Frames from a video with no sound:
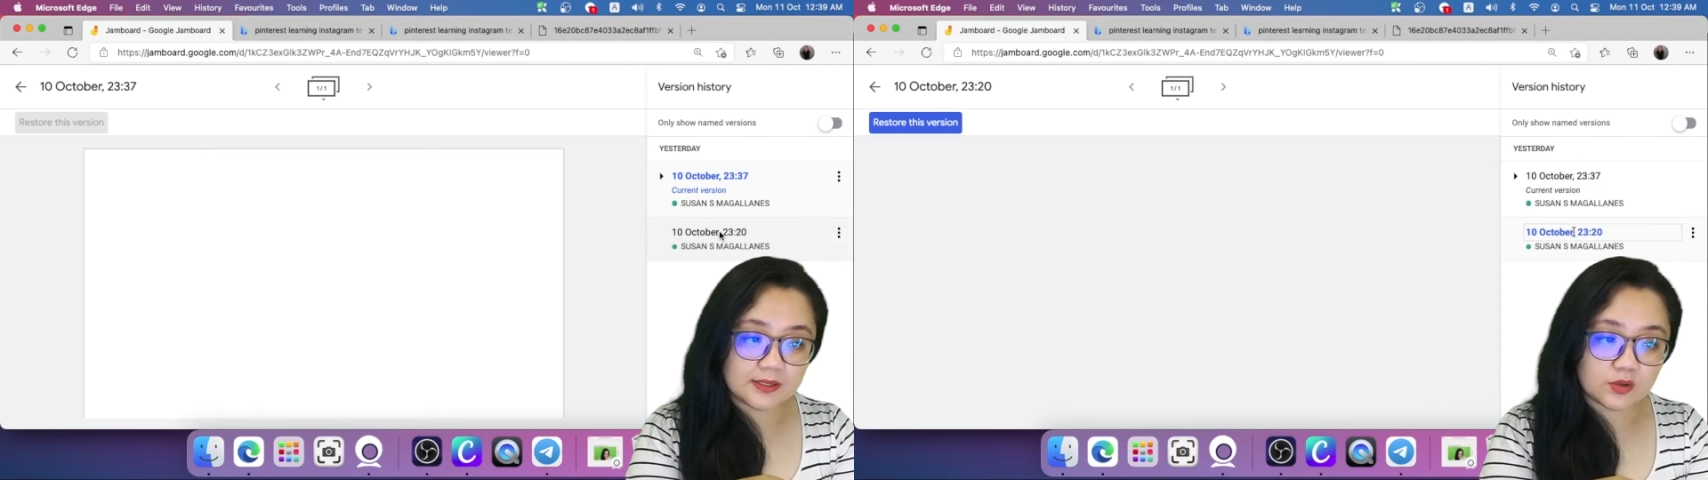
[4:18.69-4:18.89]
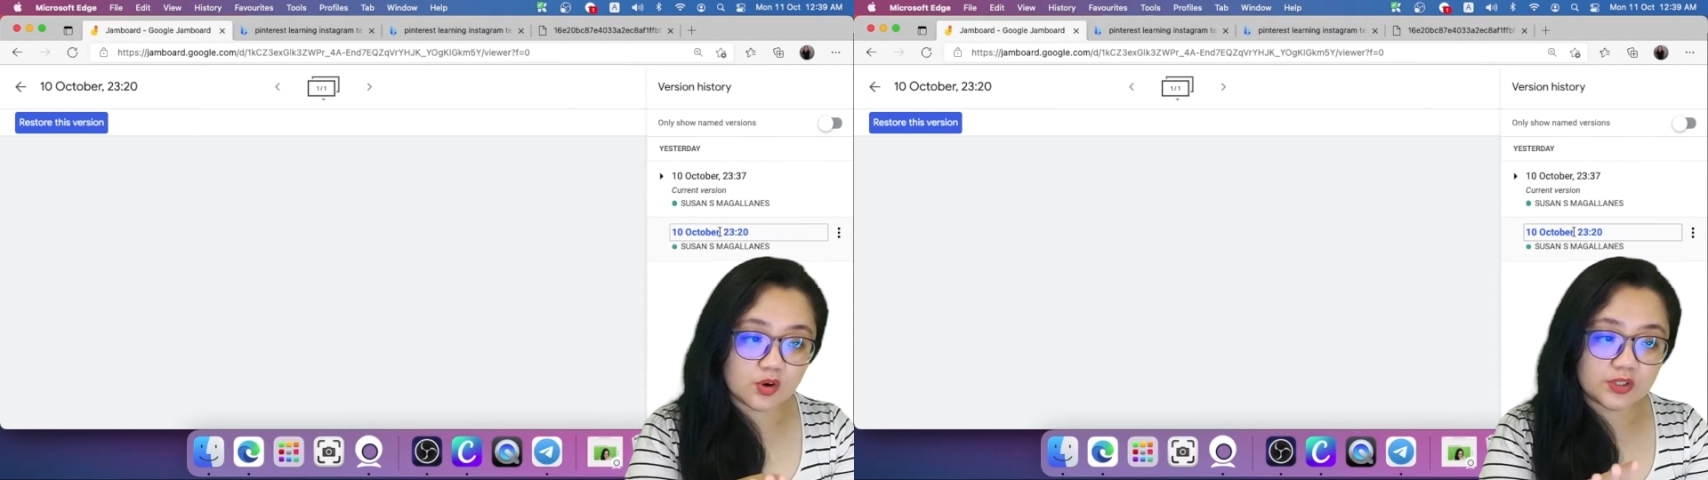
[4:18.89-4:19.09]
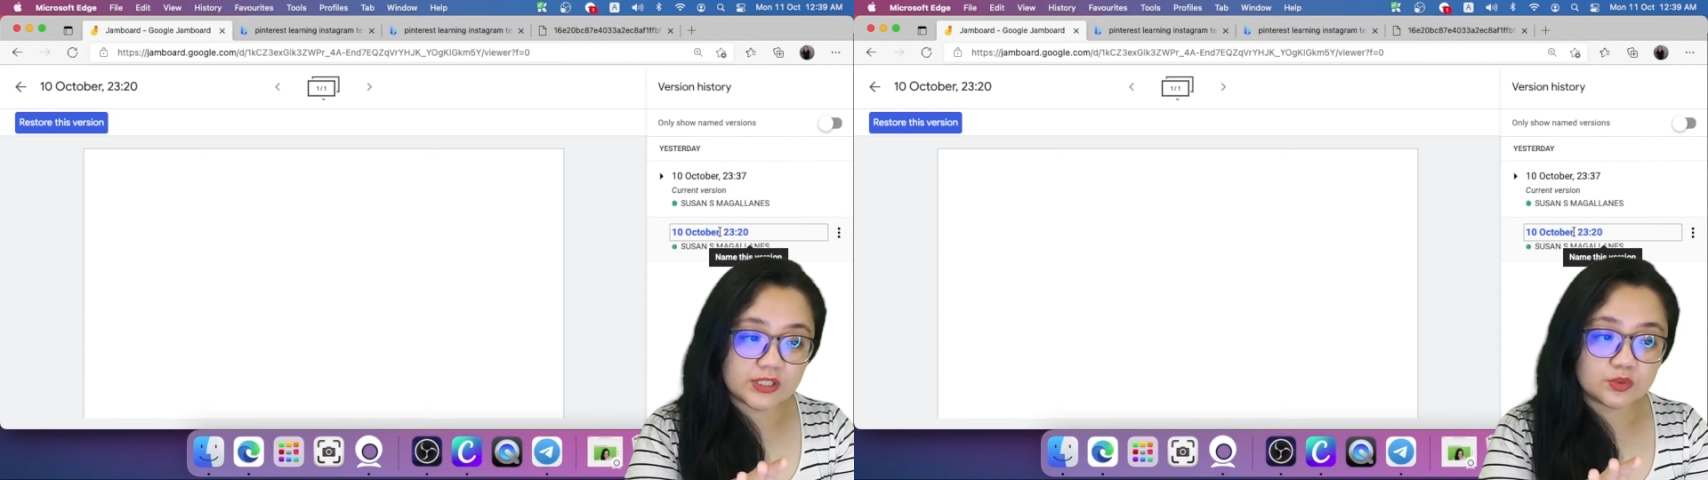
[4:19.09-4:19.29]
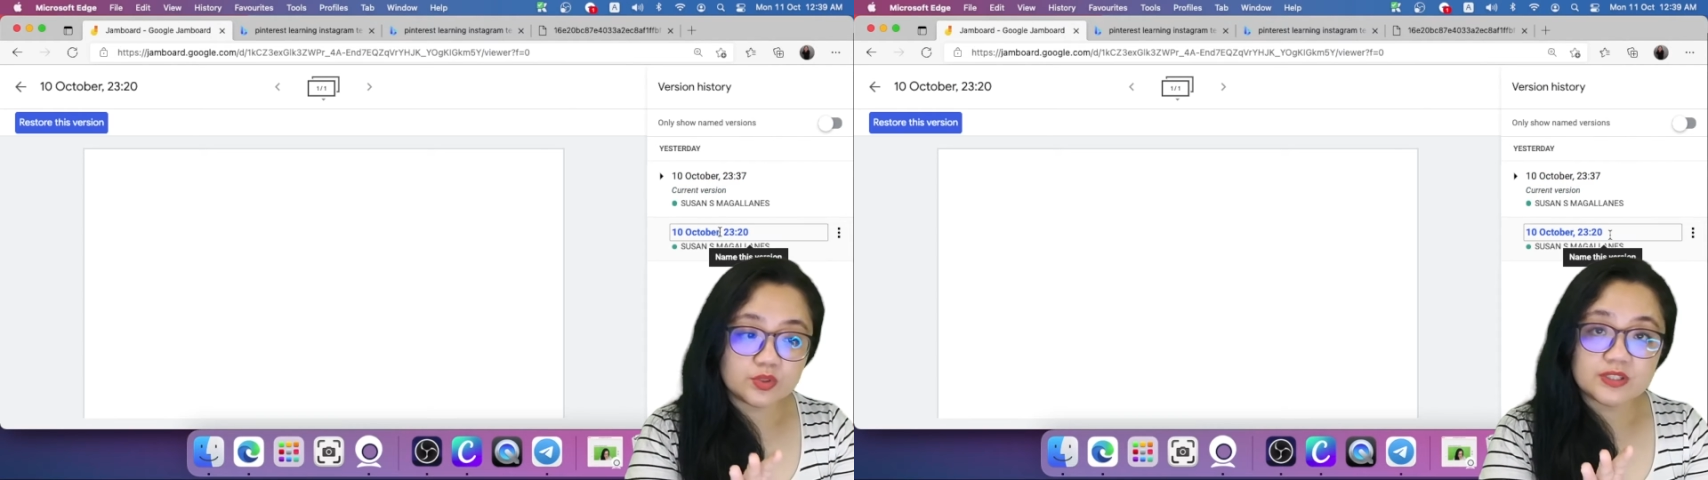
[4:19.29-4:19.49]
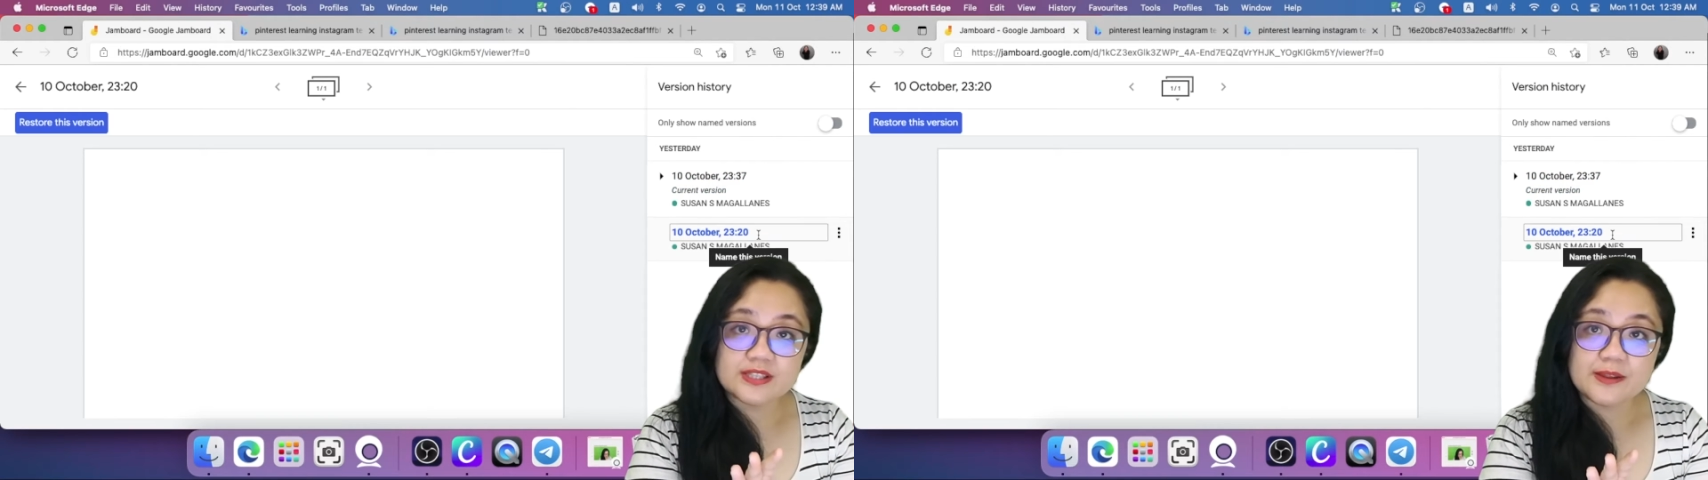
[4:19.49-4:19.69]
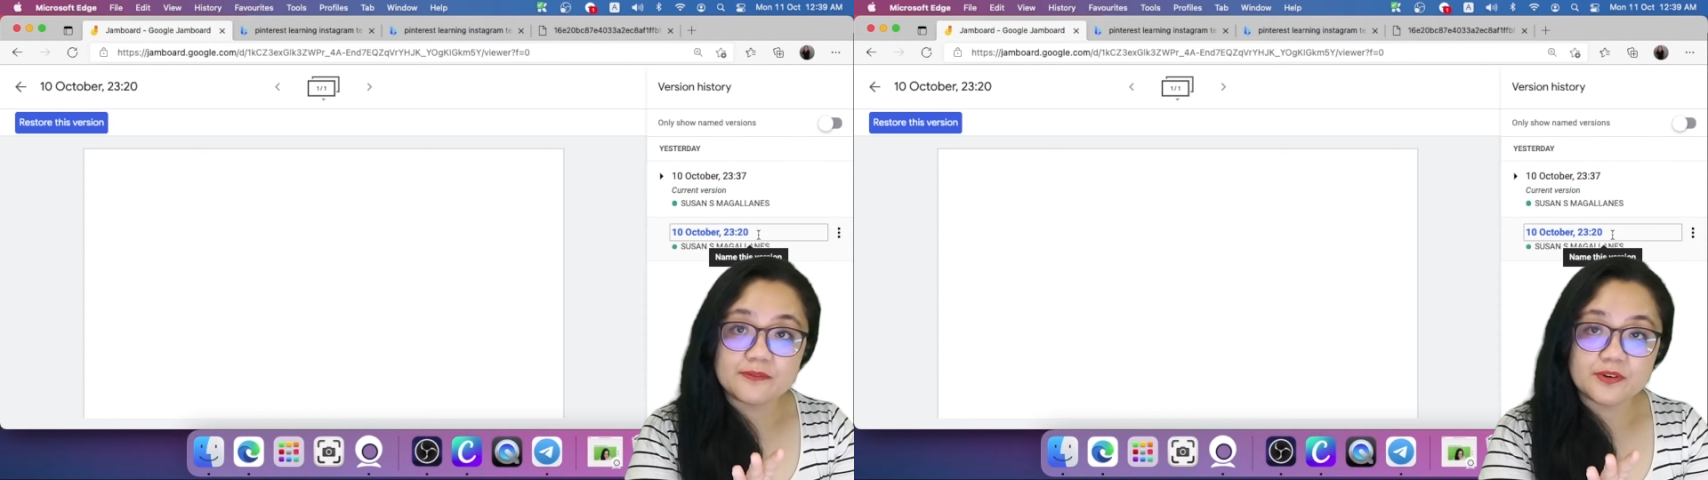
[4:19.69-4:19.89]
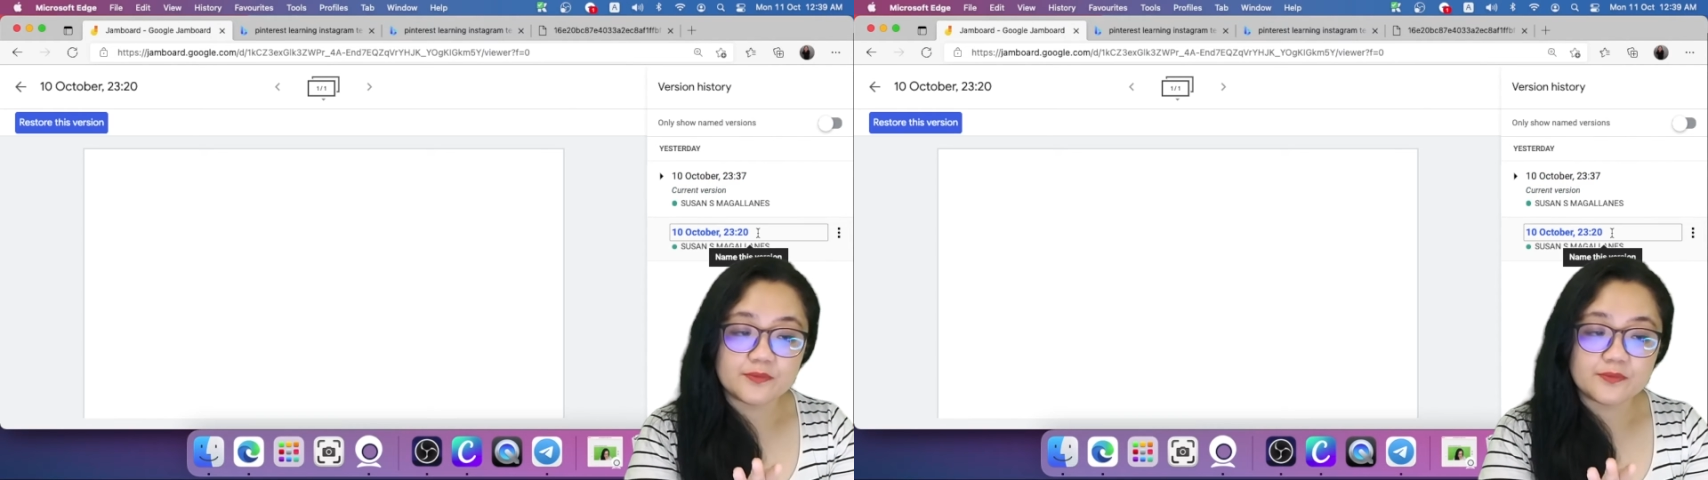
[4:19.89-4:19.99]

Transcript: according to the time frame.